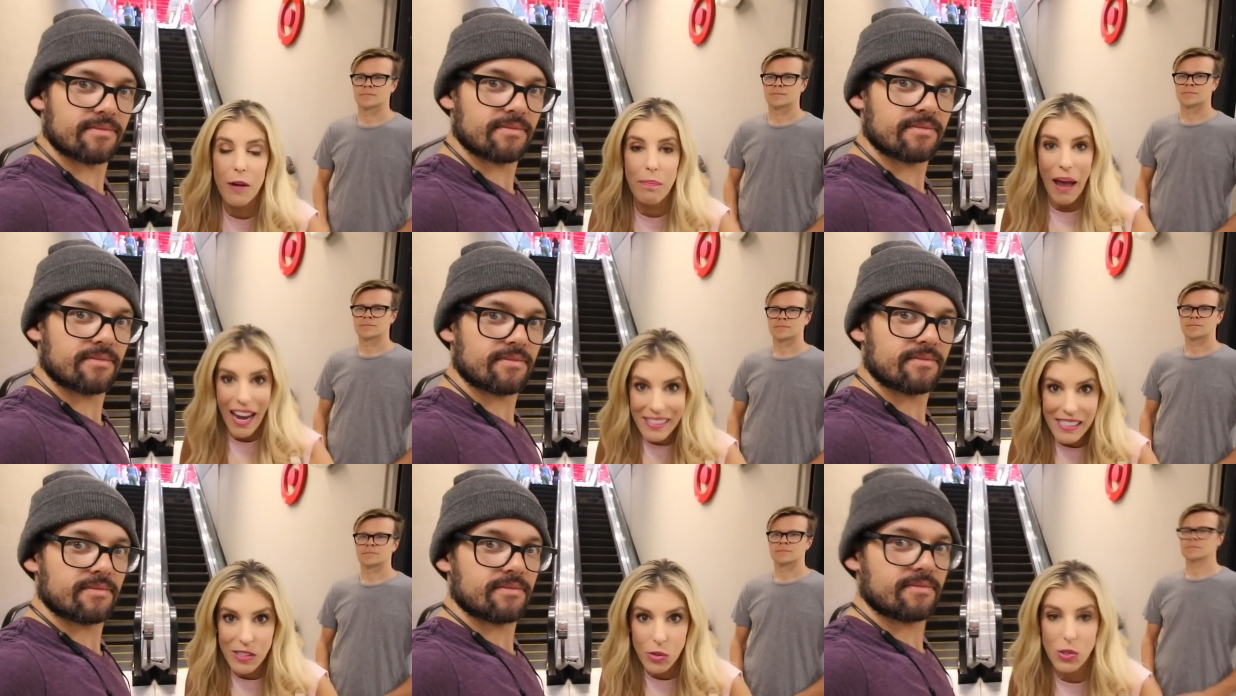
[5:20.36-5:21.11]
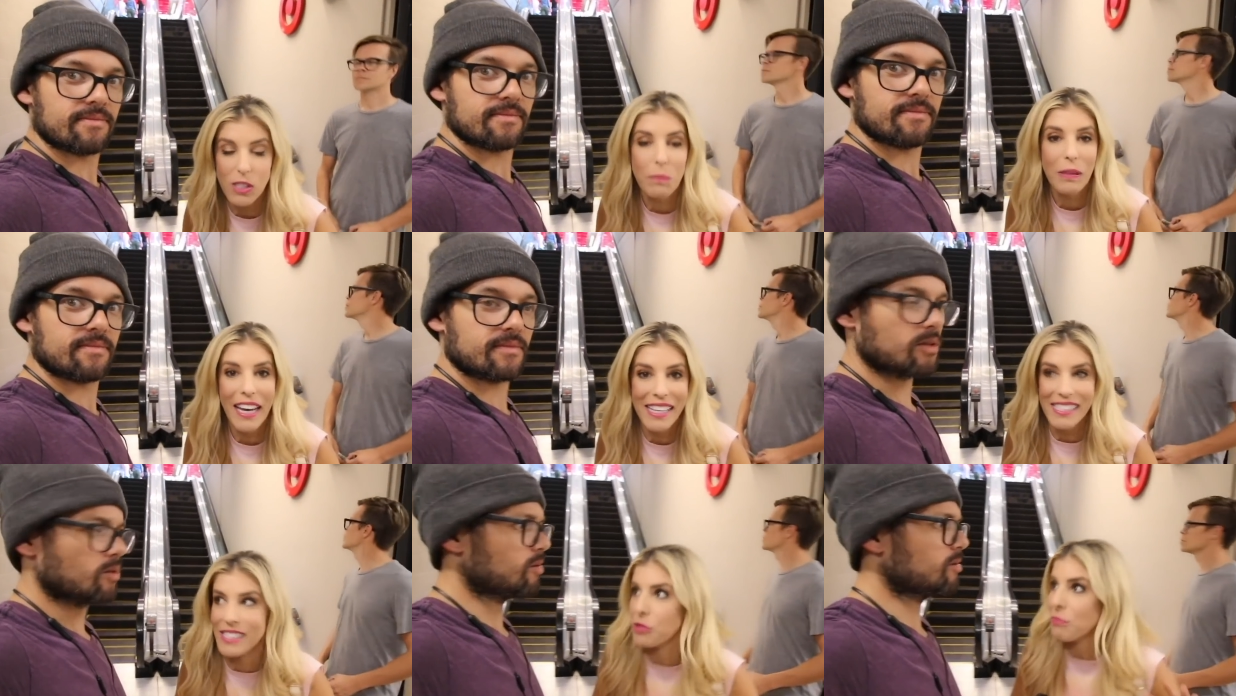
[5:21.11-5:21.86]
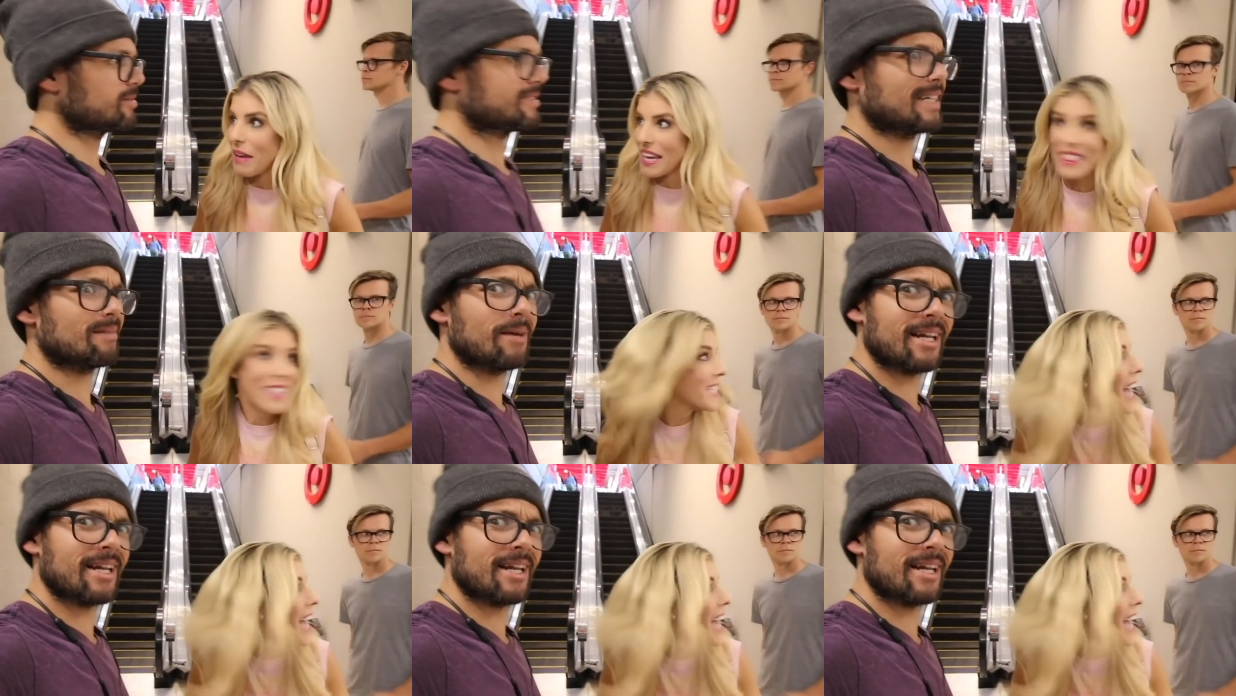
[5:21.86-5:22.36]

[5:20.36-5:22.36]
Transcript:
Speaker 1: our back to school supplies to make the